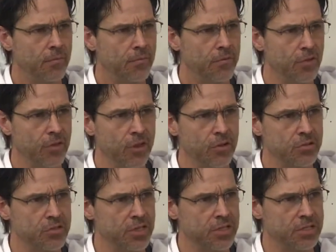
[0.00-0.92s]
for
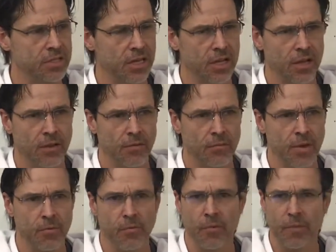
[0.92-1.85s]
those that
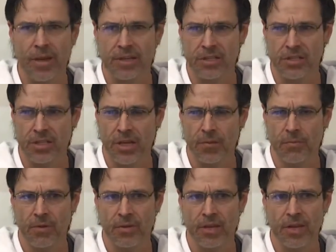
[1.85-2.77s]
maybe went back to sleep
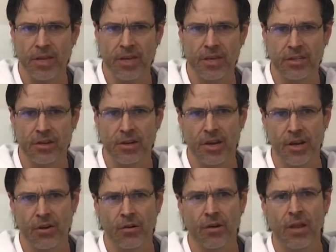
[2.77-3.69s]
that needed to
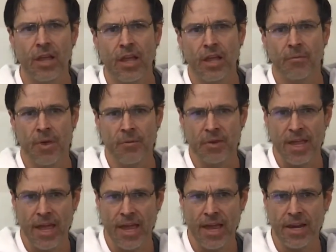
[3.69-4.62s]
hear maybe
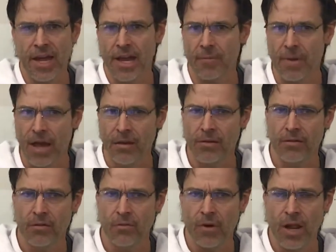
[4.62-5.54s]
A, not about
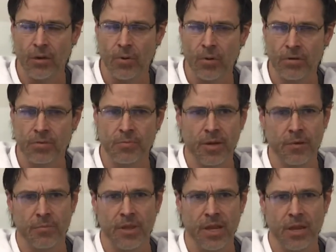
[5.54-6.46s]
roundworms,
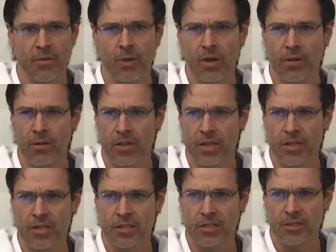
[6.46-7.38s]
but B, what
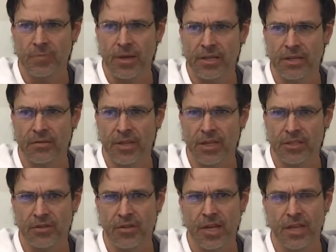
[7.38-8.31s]
is expected of you next
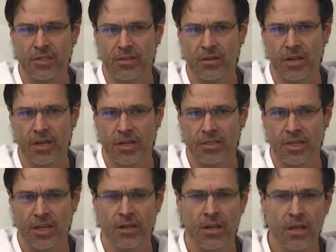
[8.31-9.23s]
few days. So like I
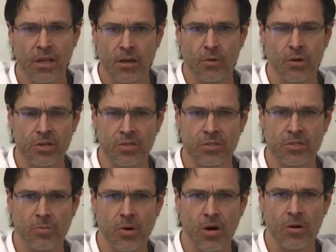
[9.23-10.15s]
said, quiz
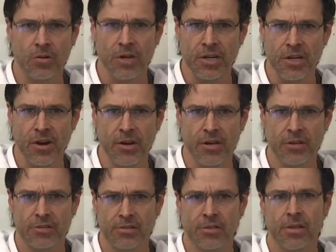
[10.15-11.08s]
tomorrow,
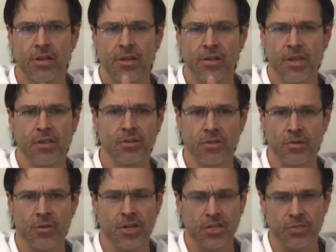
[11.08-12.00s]
Nigerians. The other 2 are
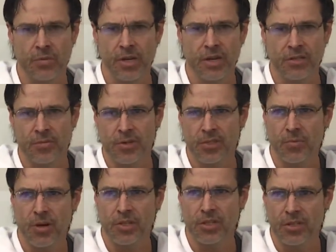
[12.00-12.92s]
next week. Semester
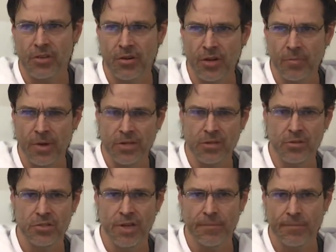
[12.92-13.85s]
project turned in by
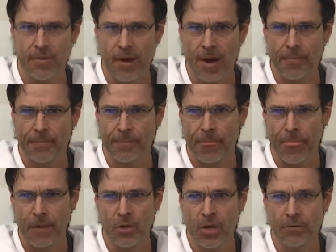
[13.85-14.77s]
Tuesday. All right,
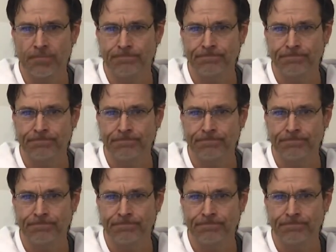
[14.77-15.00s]
I'm good.